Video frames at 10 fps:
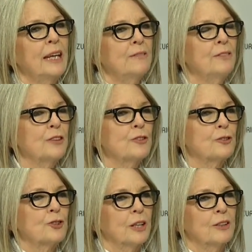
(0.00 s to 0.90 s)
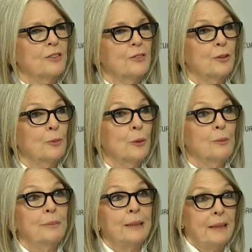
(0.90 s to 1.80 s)
envious or jealous of other
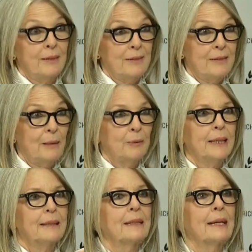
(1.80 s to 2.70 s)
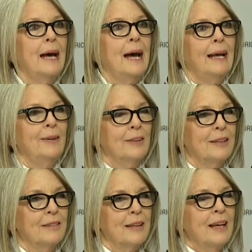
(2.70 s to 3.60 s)
women because they would get the guy or
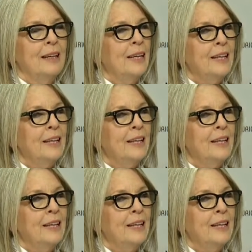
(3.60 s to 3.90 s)
any of that.